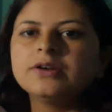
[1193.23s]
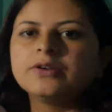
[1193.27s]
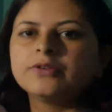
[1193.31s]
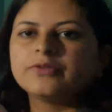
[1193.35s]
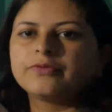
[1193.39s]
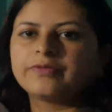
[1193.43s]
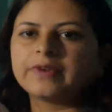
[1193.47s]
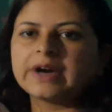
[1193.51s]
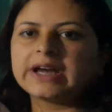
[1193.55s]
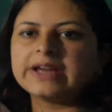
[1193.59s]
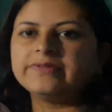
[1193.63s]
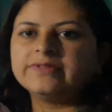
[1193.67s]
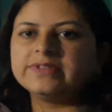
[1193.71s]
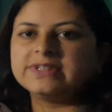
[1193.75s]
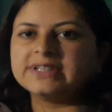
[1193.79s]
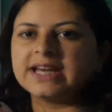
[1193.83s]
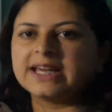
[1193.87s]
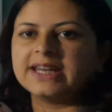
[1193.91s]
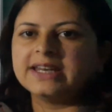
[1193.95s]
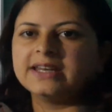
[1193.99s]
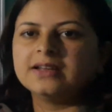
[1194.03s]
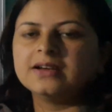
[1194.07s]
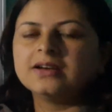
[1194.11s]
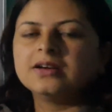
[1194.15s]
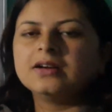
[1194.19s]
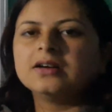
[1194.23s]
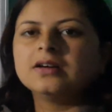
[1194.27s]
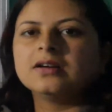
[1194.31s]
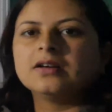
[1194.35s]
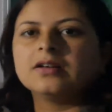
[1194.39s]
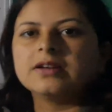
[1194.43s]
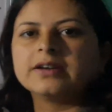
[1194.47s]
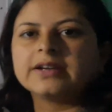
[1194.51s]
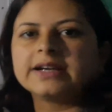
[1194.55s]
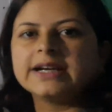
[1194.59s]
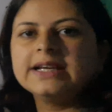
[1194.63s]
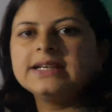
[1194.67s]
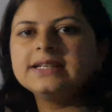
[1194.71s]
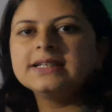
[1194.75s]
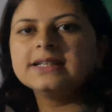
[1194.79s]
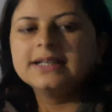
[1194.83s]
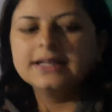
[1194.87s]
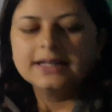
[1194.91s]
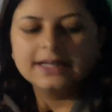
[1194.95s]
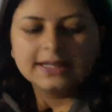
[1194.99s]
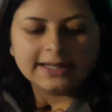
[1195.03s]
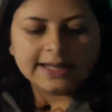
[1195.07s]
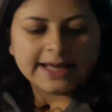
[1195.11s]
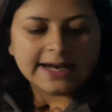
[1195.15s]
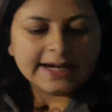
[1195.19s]
5 dyne. Alright,
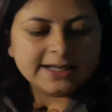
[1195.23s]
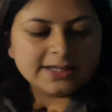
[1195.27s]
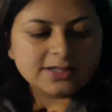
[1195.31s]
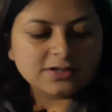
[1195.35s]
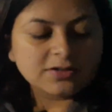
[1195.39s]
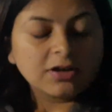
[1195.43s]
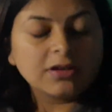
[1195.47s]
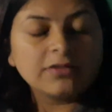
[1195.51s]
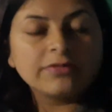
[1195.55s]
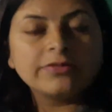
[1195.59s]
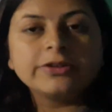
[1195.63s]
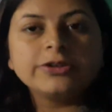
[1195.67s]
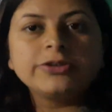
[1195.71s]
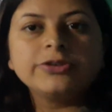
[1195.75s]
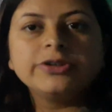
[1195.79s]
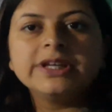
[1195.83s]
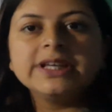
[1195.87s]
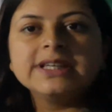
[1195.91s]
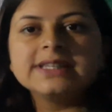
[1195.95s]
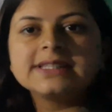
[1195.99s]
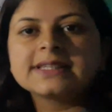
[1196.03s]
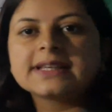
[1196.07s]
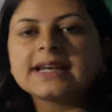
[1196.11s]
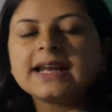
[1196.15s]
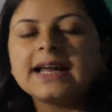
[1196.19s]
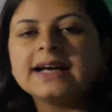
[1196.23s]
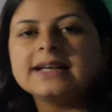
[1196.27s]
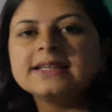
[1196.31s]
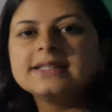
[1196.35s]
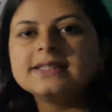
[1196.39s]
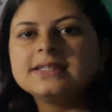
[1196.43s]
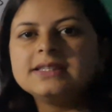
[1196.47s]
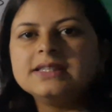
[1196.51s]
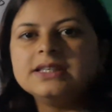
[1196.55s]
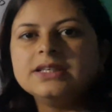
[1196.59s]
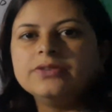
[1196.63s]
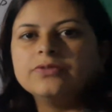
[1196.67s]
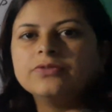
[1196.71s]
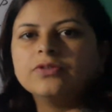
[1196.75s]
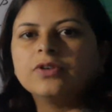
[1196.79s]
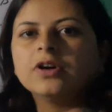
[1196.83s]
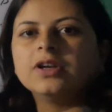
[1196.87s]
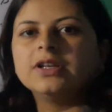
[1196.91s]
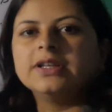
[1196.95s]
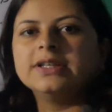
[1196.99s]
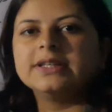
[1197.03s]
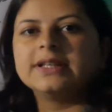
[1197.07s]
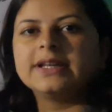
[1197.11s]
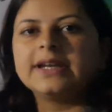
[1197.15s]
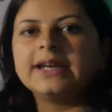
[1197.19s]
that is all for today's class. See you all
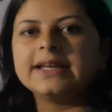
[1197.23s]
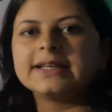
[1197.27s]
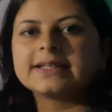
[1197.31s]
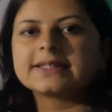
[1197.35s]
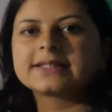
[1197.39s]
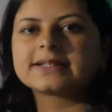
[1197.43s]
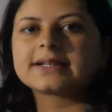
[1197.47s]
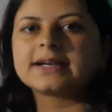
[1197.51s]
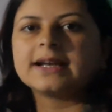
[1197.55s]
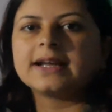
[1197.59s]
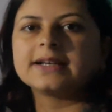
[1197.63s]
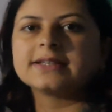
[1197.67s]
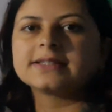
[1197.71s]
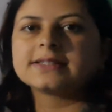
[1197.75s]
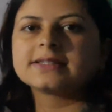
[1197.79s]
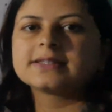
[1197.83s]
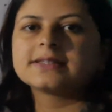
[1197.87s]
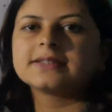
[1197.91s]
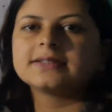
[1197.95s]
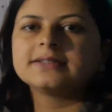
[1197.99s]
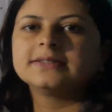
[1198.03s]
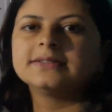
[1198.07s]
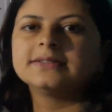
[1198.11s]
in the next class.